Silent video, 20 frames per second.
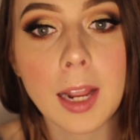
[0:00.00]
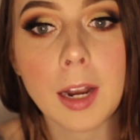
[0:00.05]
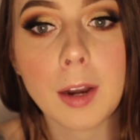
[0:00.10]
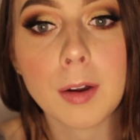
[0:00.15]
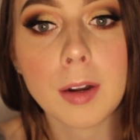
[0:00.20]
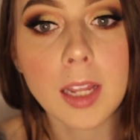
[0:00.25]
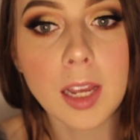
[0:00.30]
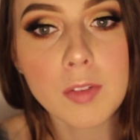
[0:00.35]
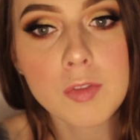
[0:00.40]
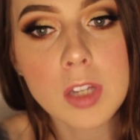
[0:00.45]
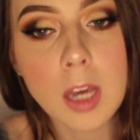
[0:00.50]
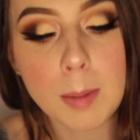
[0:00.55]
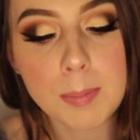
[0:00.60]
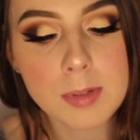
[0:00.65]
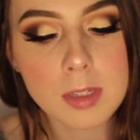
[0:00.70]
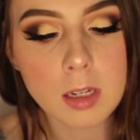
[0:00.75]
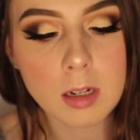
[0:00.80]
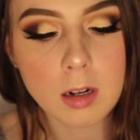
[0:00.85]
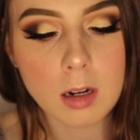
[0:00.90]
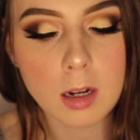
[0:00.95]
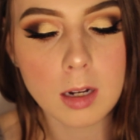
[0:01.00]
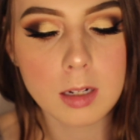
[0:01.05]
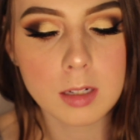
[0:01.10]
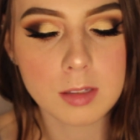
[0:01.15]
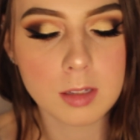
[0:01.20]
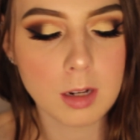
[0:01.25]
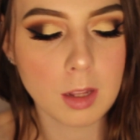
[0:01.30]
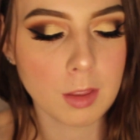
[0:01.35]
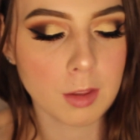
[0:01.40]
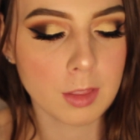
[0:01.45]
and I already have chapstick on.
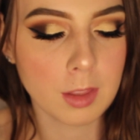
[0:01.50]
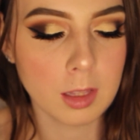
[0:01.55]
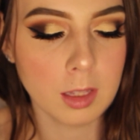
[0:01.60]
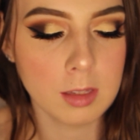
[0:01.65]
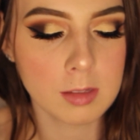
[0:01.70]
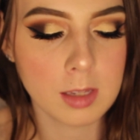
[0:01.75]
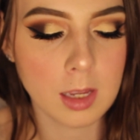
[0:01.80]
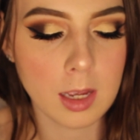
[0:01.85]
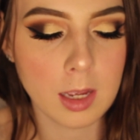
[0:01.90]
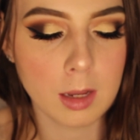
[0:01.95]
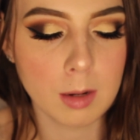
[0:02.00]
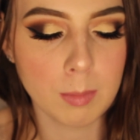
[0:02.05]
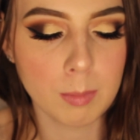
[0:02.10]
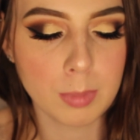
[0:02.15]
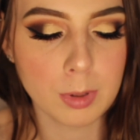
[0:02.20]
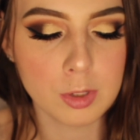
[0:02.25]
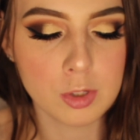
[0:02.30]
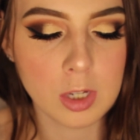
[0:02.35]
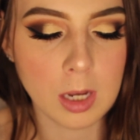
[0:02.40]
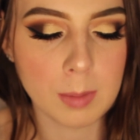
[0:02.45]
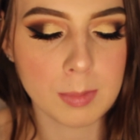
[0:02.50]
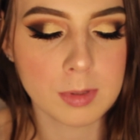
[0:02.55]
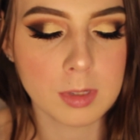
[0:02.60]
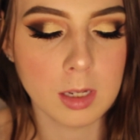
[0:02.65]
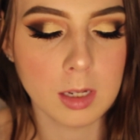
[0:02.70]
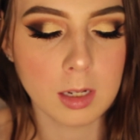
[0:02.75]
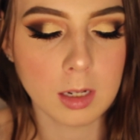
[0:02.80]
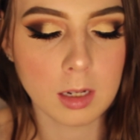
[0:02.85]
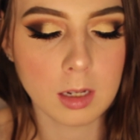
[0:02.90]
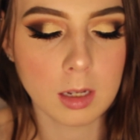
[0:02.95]
It's another thing he said, put
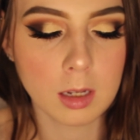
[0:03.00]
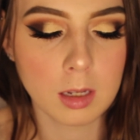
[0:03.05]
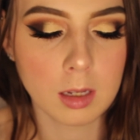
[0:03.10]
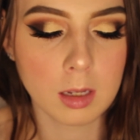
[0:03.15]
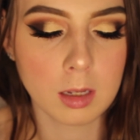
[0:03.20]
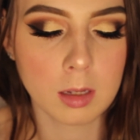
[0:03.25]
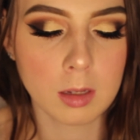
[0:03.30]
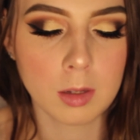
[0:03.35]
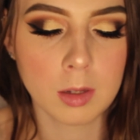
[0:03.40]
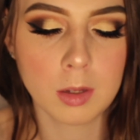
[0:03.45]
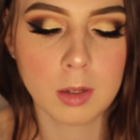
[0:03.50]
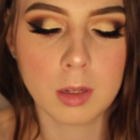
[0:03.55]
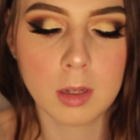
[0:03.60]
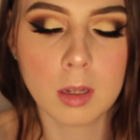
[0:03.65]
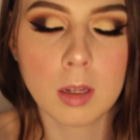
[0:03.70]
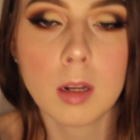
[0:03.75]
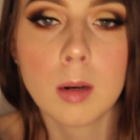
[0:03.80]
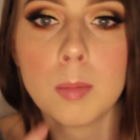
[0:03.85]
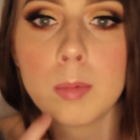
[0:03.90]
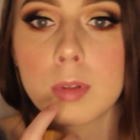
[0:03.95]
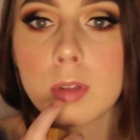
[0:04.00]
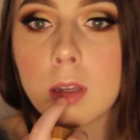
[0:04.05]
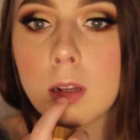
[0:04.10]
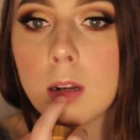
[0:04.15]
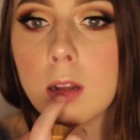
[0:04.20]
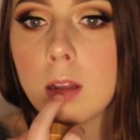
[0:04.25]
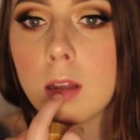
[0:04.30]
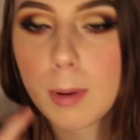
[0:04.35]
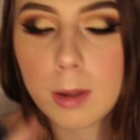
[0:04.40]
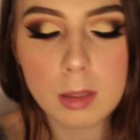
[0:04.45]
chapstick. I'm just
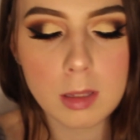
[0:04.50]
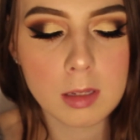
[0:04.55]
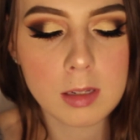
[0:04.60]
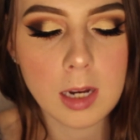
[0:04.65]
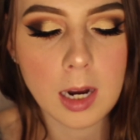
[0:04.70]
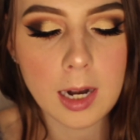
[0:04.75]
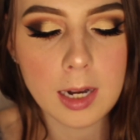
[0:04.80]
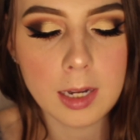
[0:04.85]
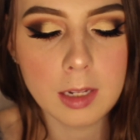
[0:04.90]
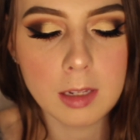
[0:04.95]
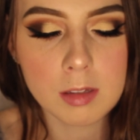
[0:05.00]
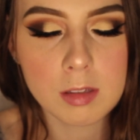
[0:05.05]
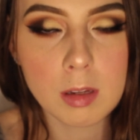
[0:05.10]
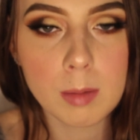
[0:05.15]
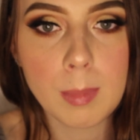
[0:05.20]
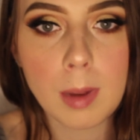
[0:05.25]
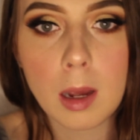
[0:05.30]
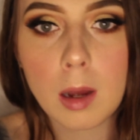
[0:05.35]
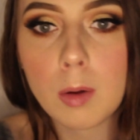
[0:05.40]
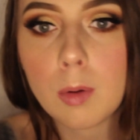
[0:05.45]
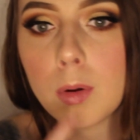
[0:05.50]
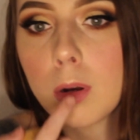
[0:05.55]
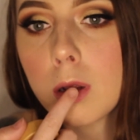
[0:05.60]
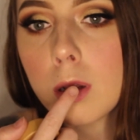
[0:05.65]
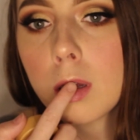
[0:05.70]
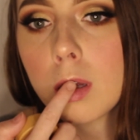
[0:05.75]
gonna put the tiniest amount.